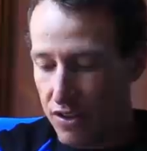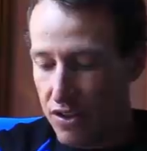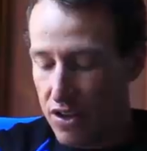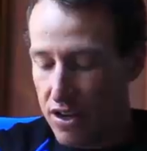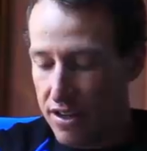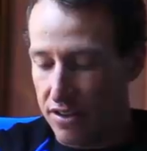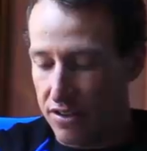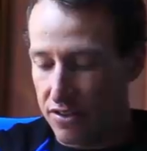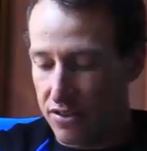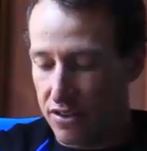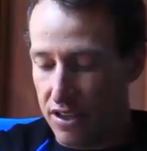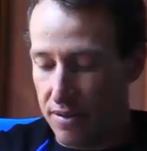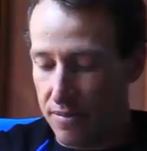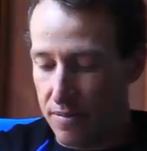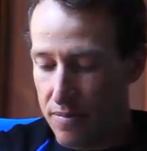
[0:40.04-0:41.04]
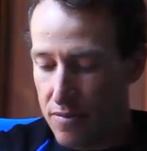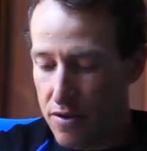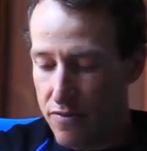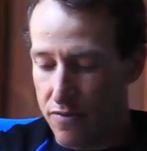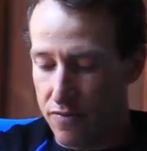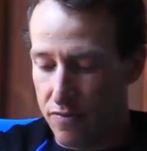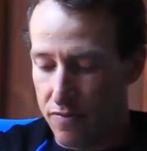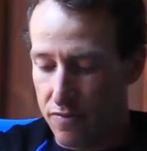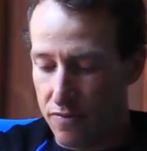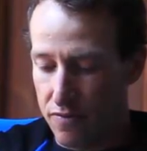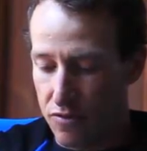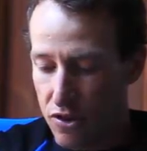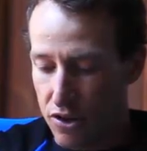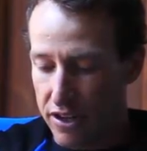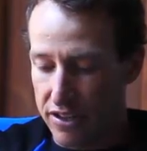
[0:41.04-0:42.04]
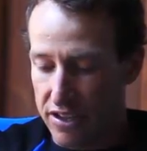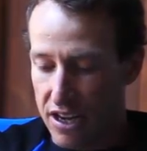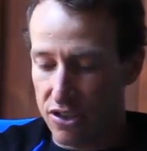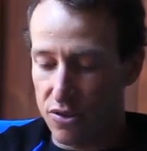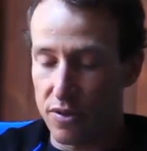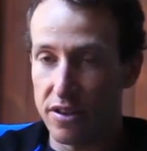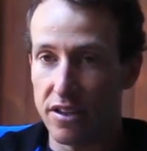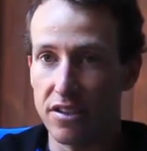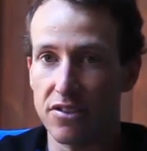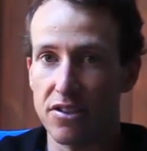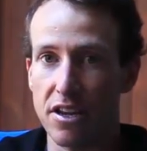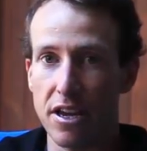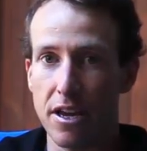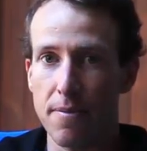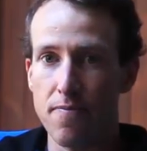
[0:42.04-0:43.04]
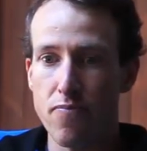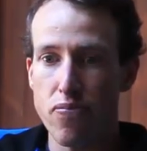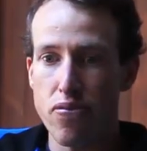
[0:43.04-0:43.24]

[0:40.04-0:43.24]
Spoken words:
guy that I've got in touch with this year,